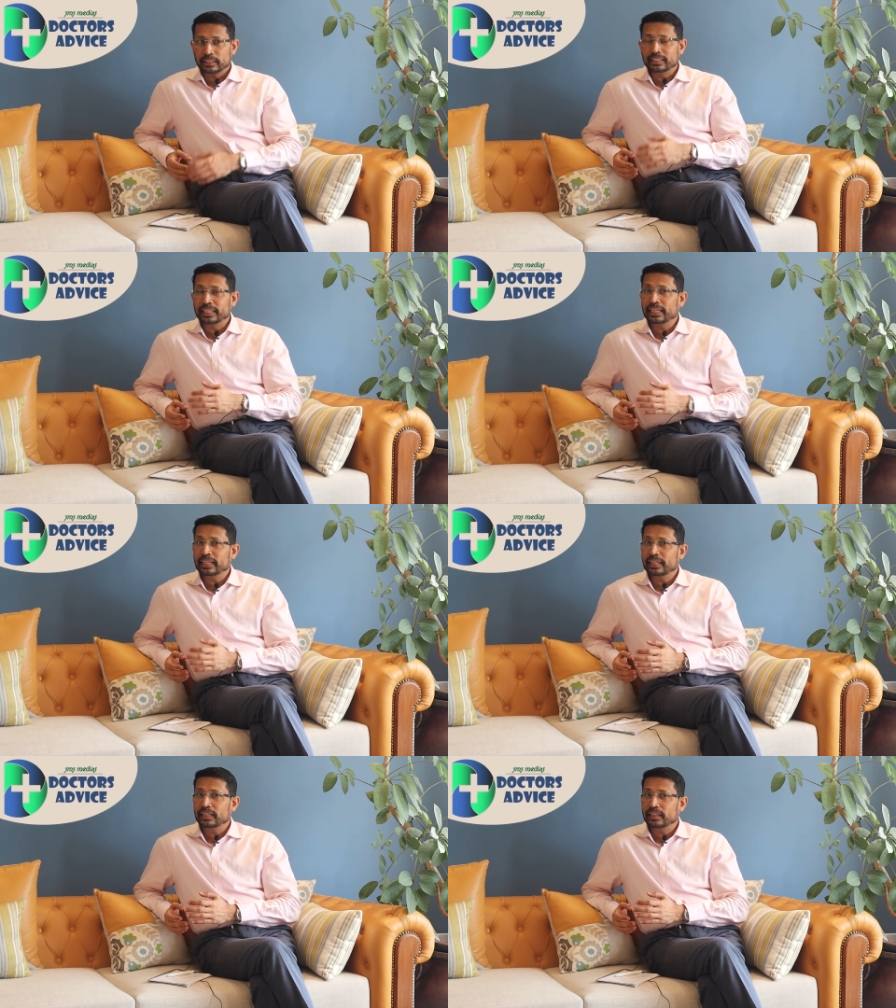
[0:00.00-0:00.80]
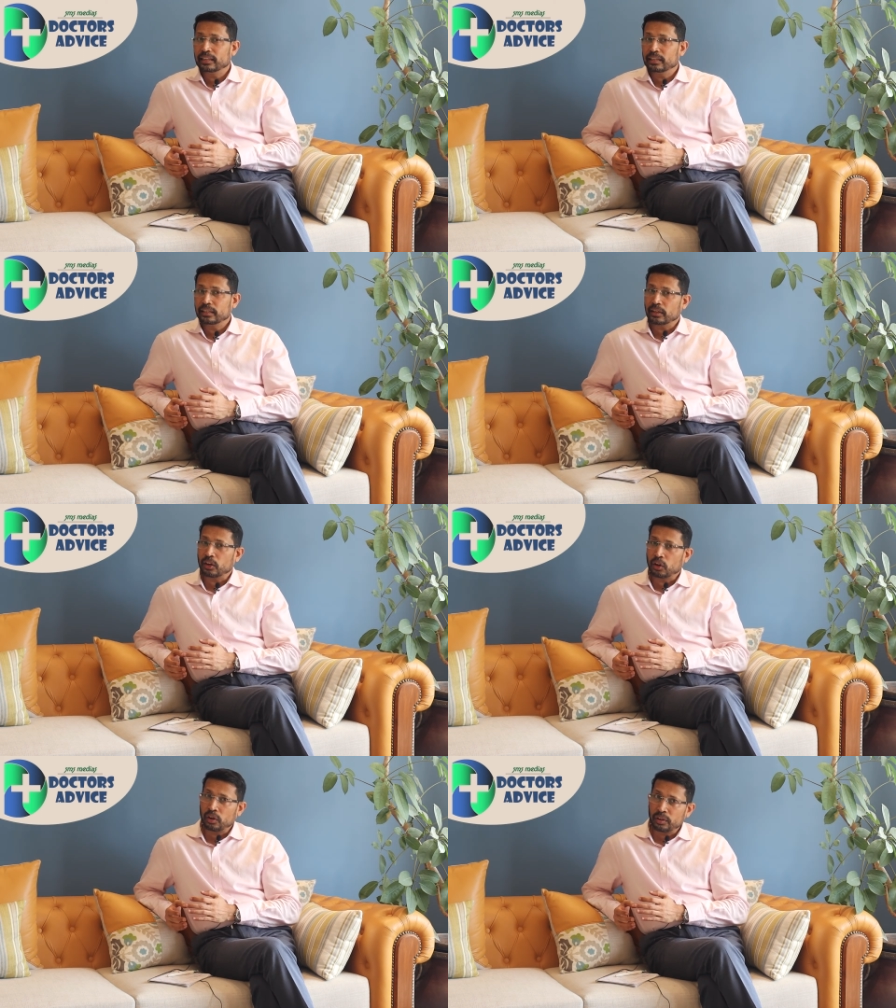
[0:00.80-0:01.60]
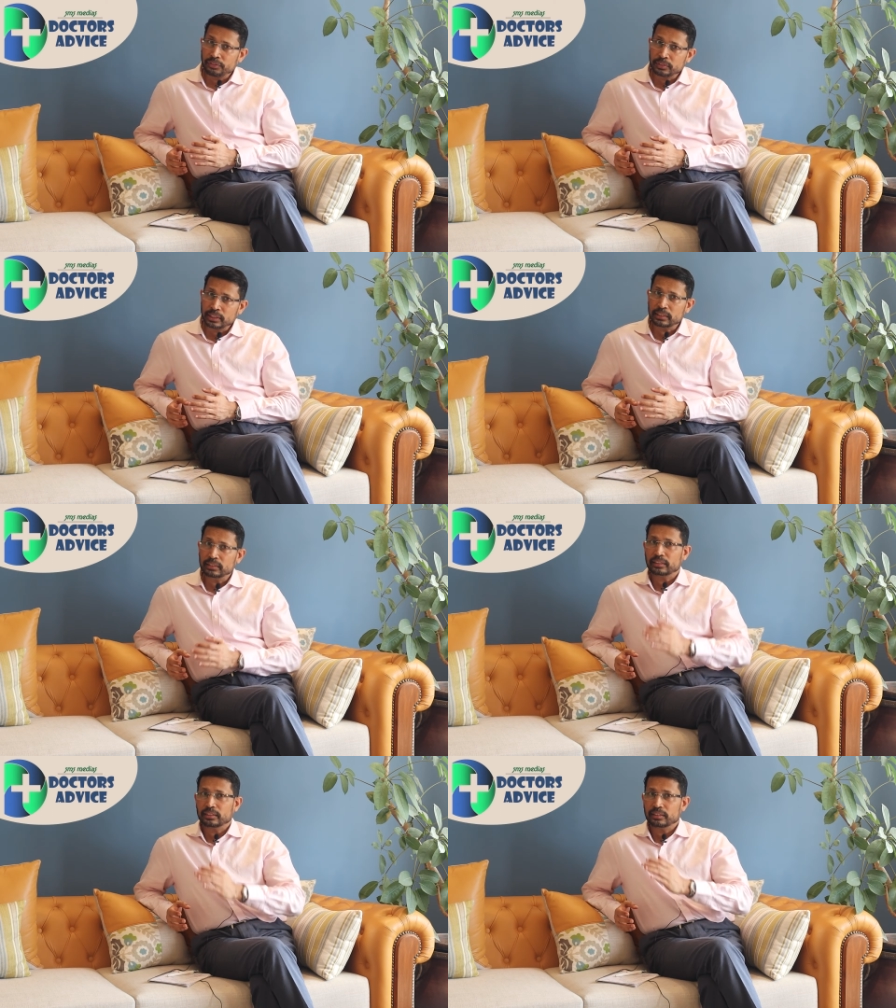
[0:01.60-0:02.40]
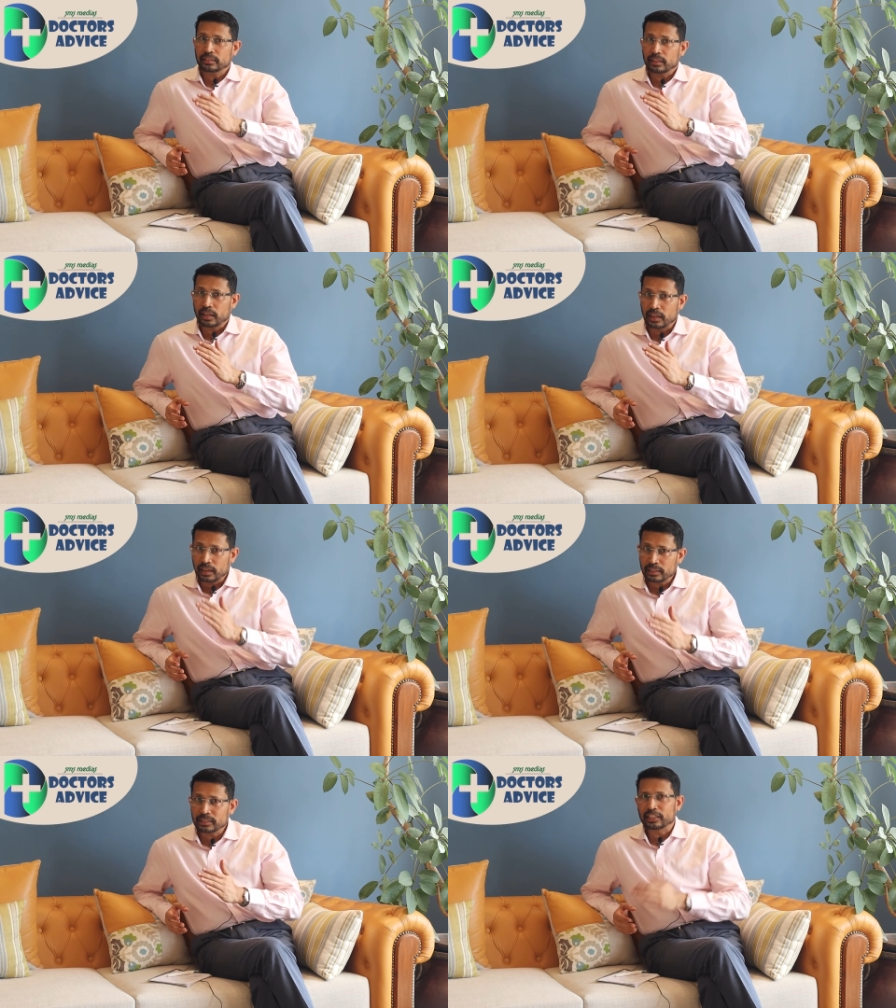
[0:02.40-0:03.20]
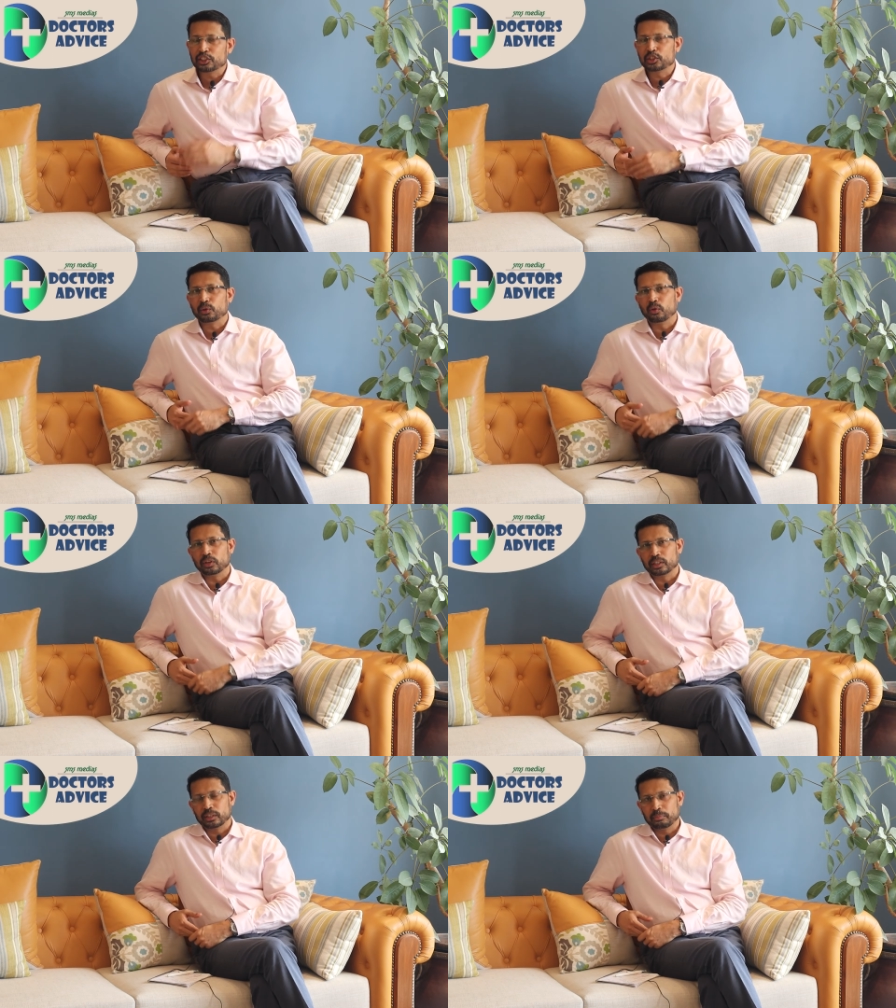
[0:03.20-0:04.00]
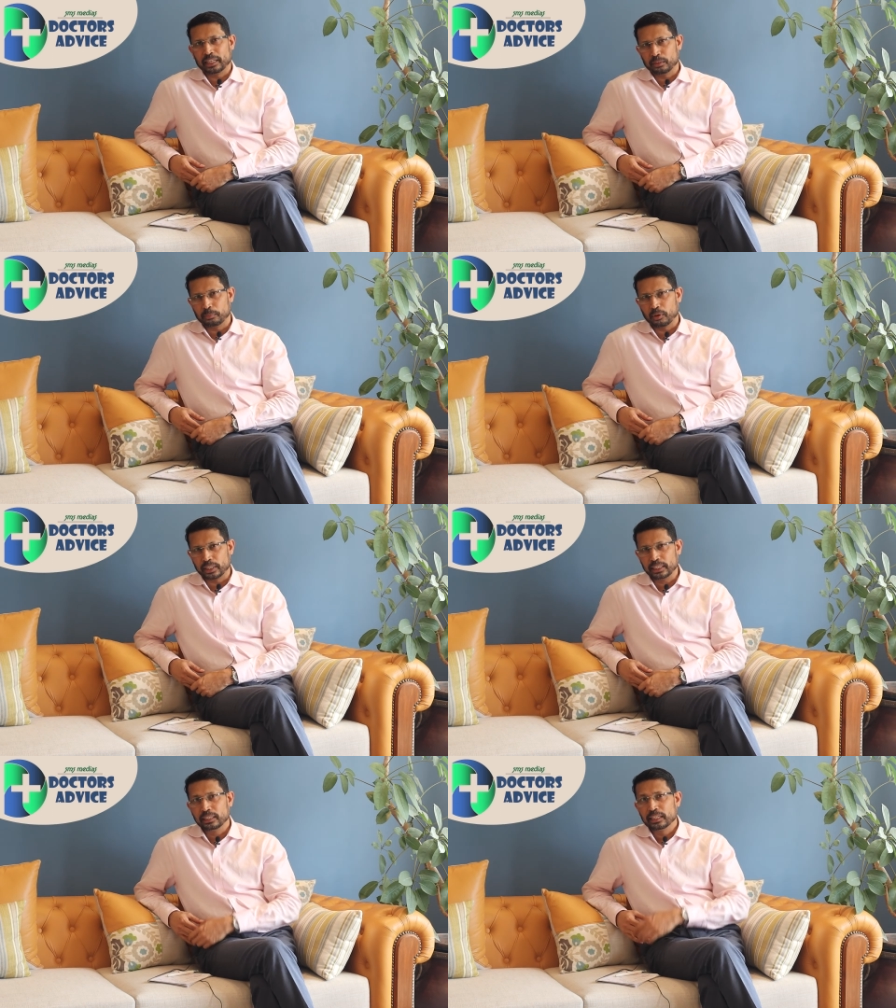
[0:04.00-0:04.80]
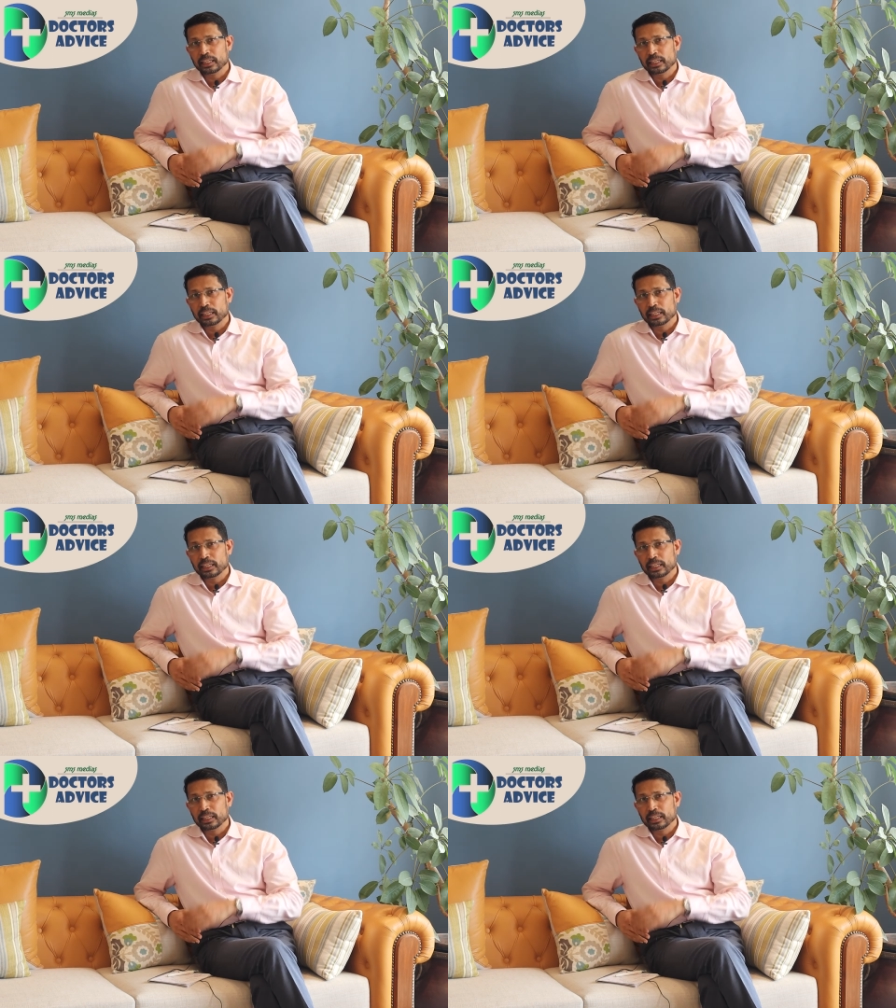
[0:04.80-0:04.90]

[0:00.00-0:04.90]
they often are controlled by the body,